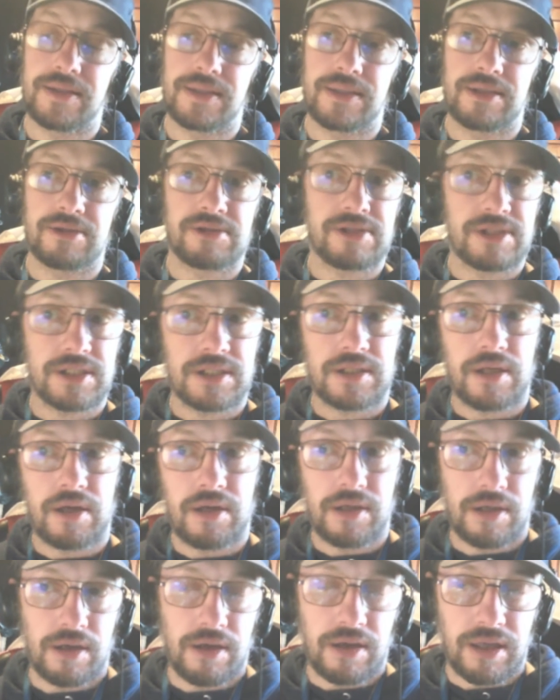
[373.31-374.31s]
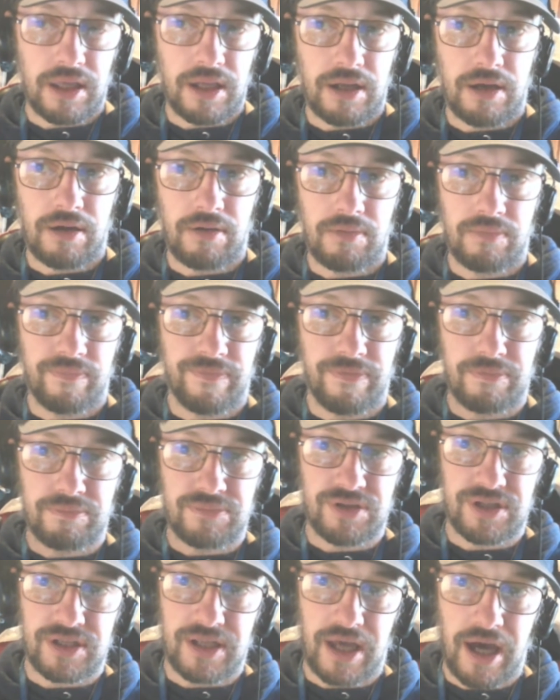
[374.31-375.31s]
this, from
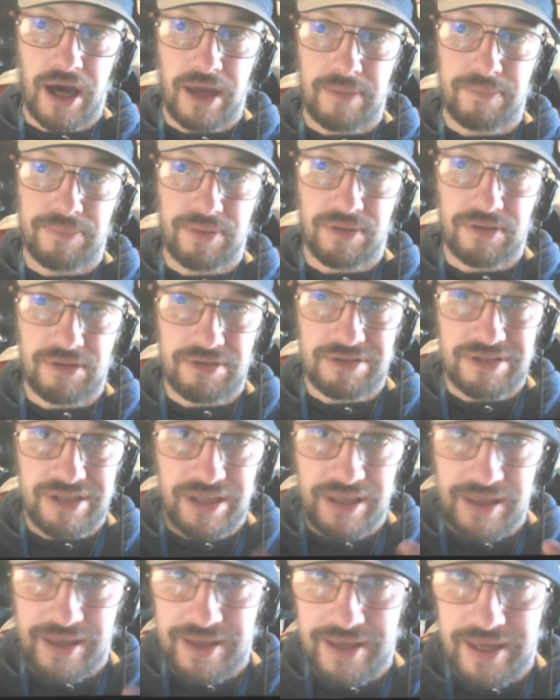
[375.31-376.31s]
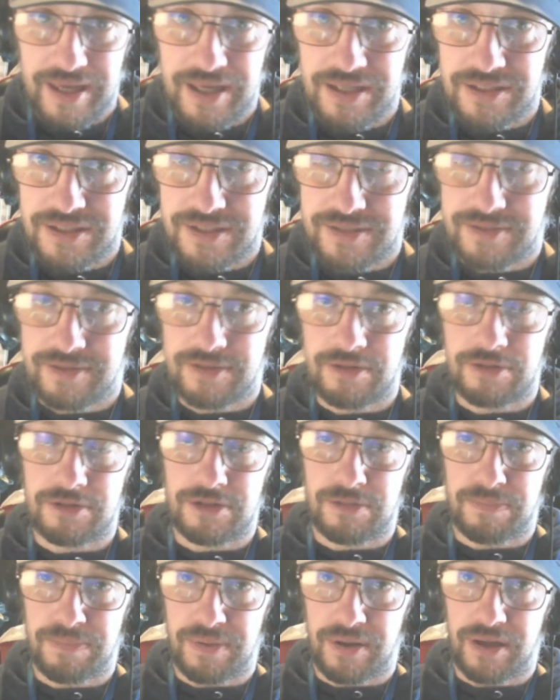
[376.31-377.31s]
start, because it's good
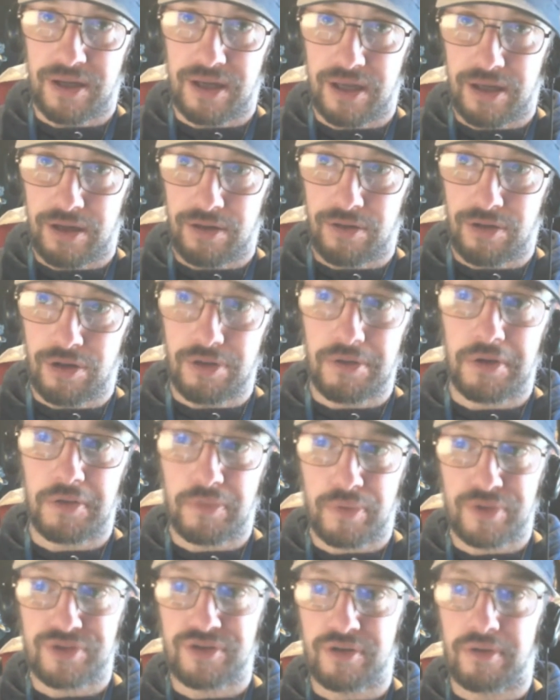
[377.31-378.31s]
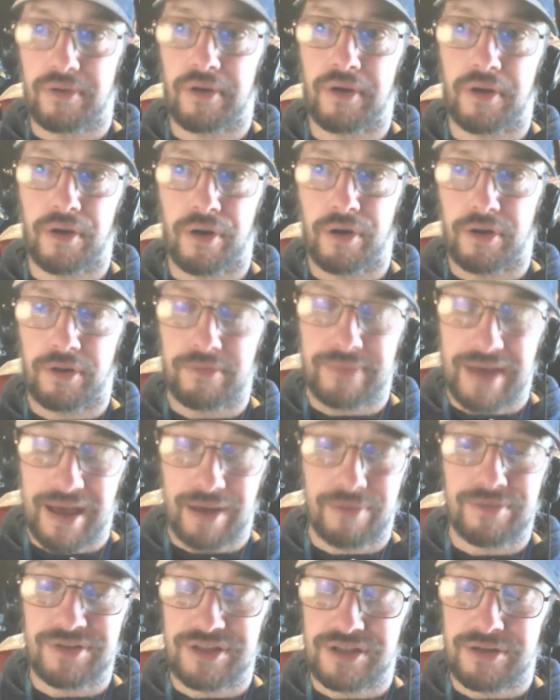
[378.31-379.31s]
to be knowing what's going on
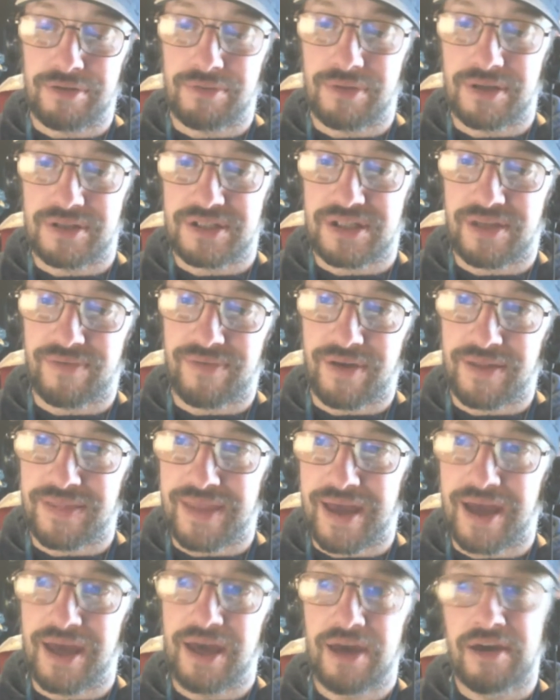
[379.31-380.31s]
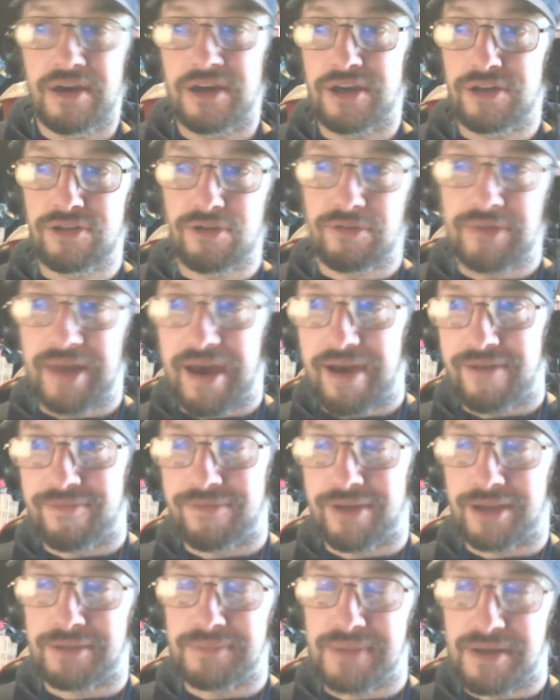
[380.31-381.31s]
around you and stuff like that. You don't have
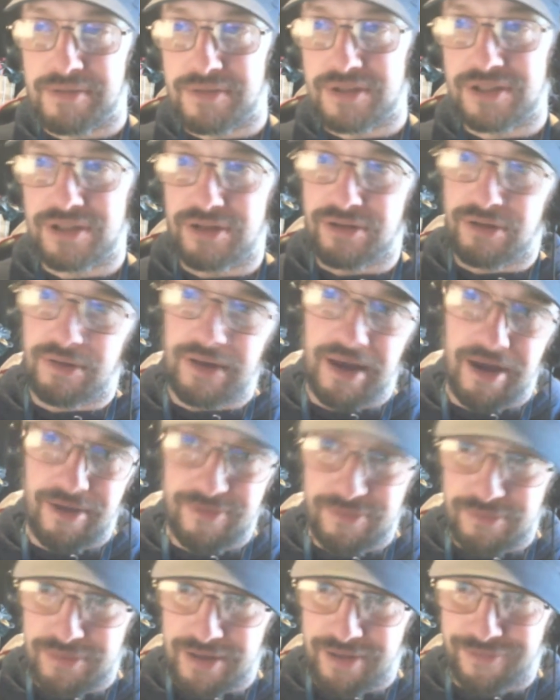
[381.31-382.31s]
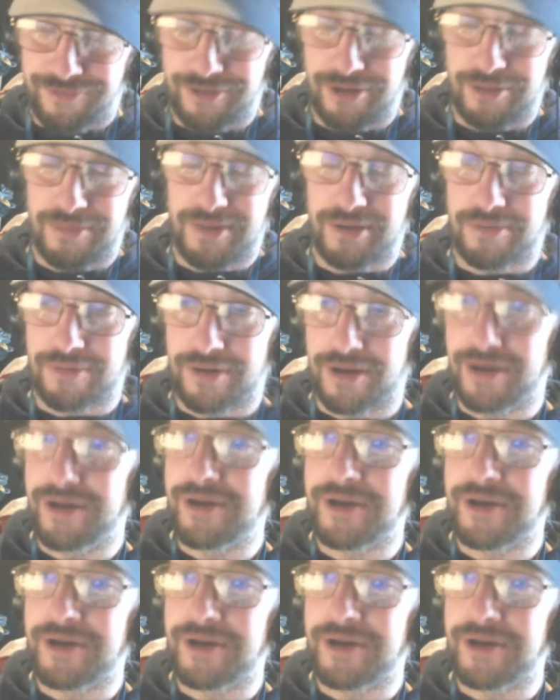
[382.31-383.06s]
ring mirrors, you don't have a rear view mirror,